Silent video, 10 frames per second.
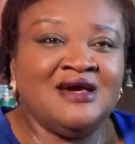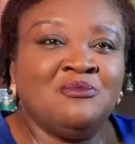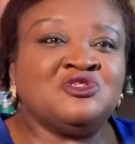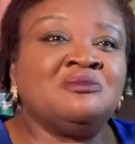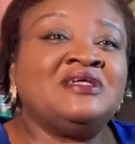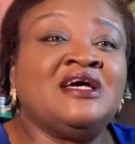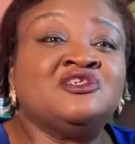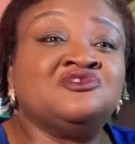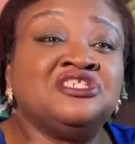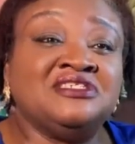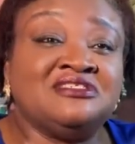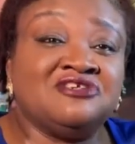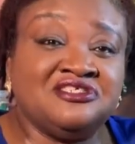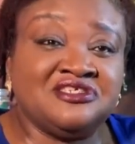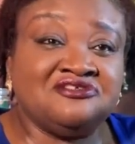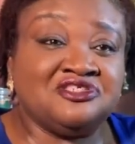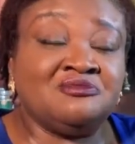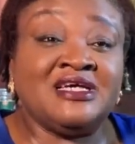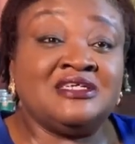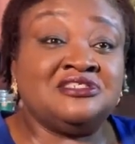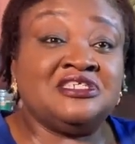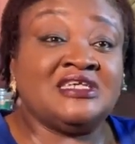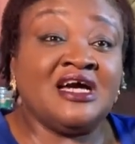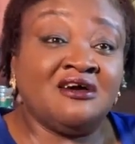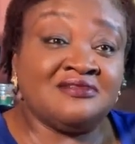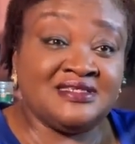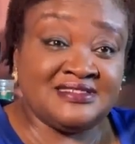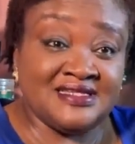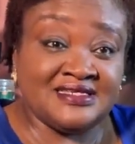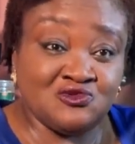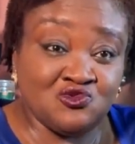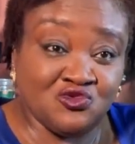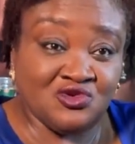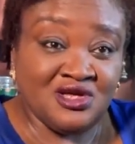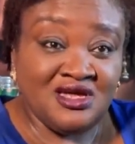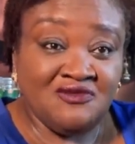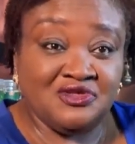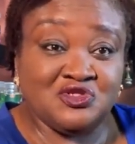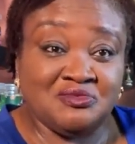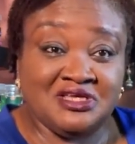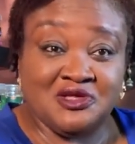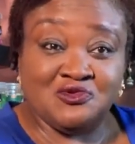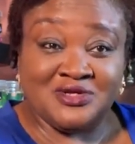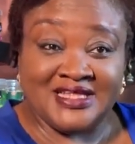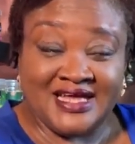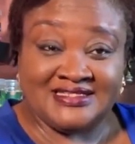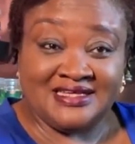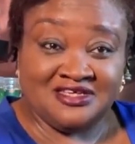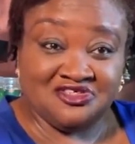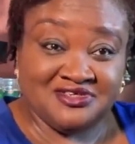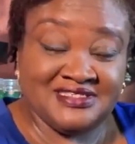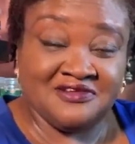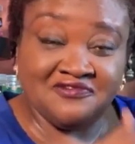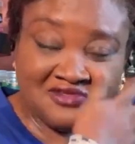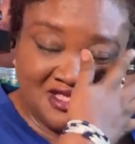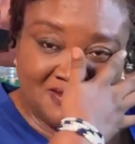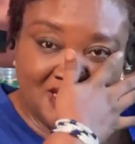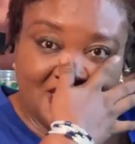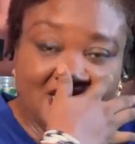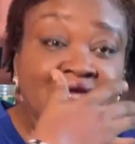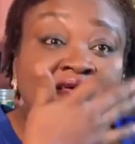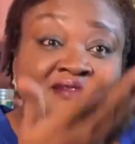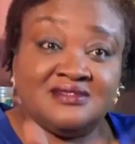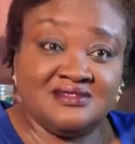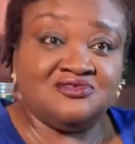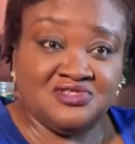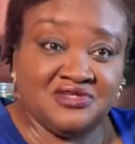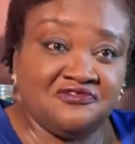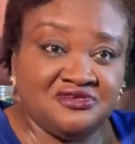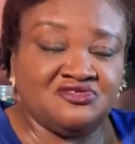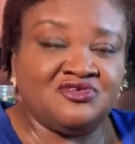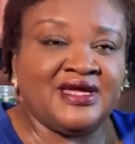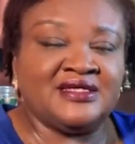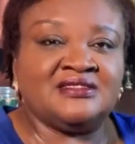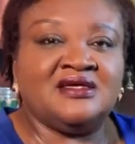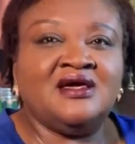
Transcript: But somebody has to change the trajectory. Somebody has to change how these things look. You need to make it look nice and interesting for them. Hence, using freeze dryers.